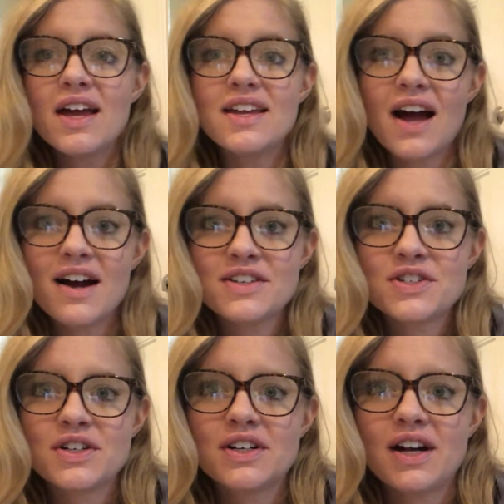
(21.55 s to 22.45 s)

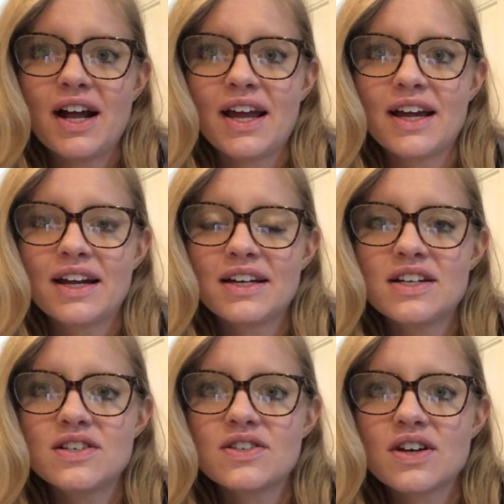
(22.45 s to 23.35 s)
Yonder, and
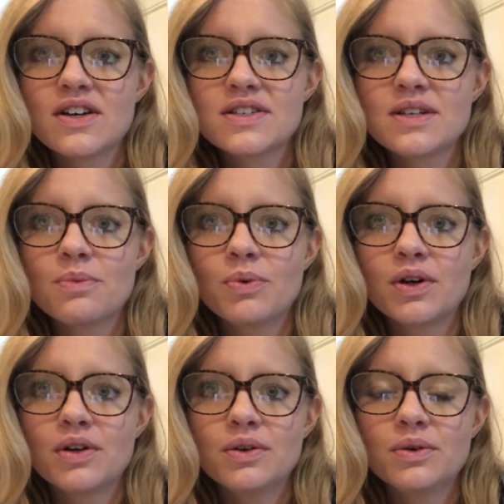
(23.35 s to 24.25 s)
he saw
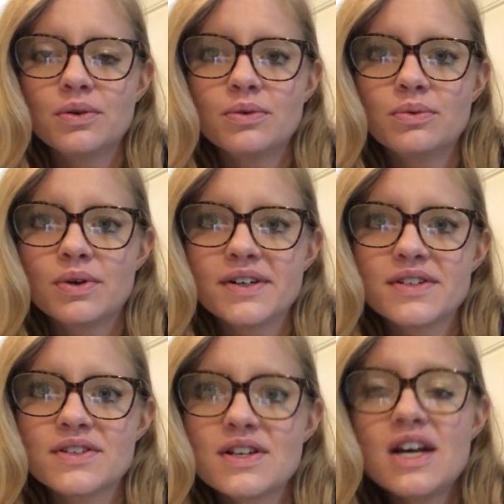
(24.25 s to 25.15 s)
someone who
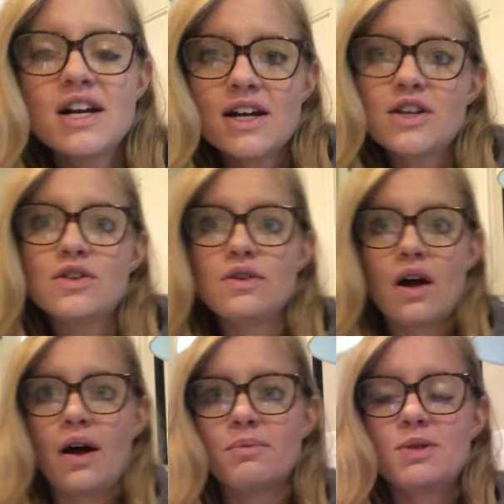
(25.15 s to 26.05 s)
was
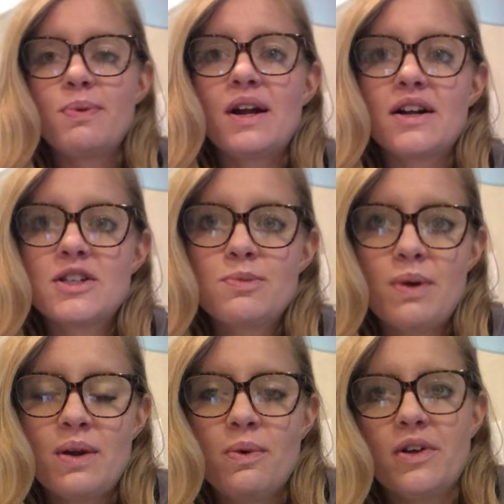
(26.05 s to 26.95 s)
spinning on a
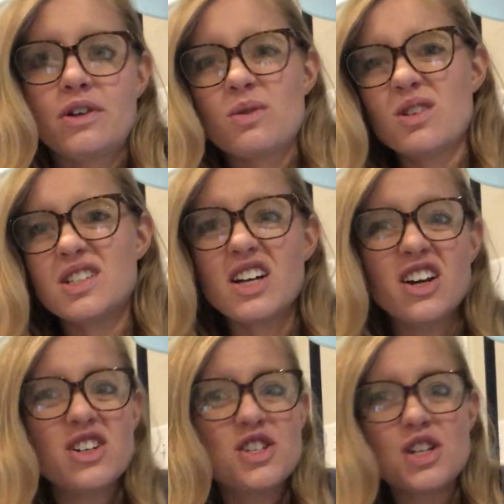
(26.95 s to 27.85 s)
spinning wheel. There were a
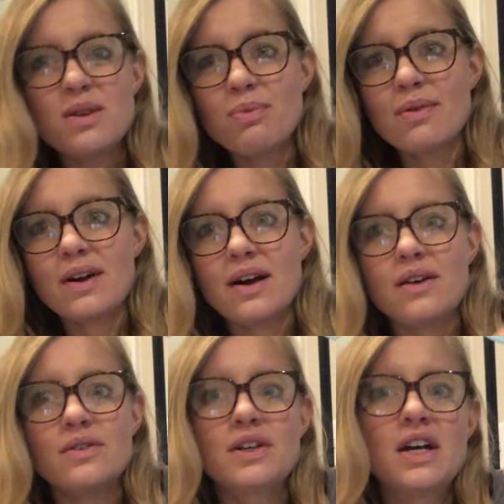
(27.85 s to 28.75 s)
ton of sheep
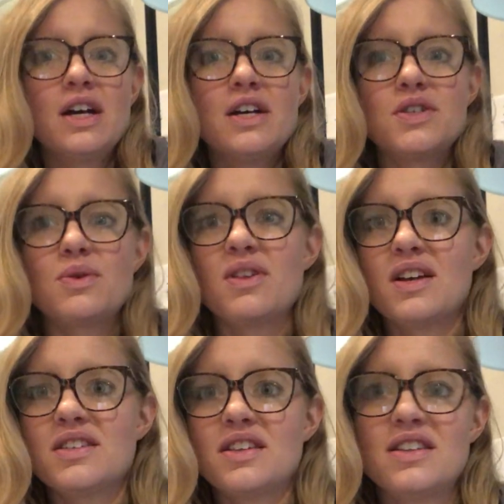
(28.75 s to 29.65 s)
around, so he
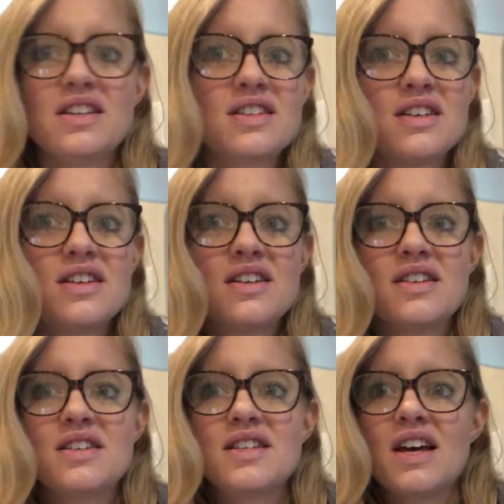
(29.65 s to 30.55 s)
thinks that this
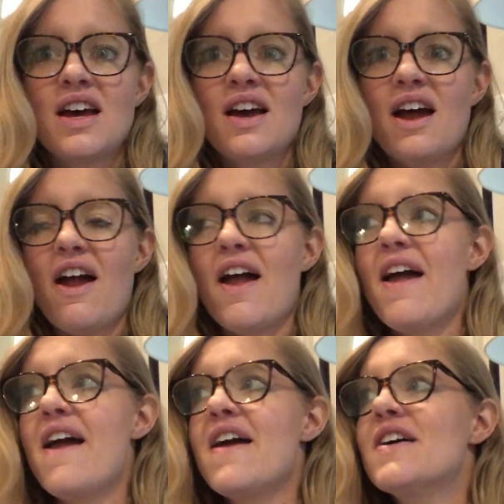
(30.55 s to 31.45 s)
is
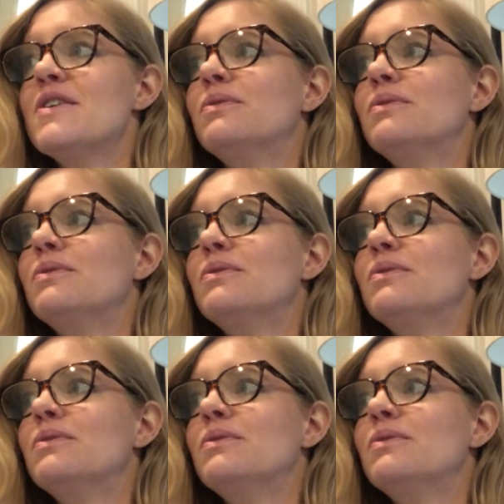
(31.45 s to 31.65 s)
a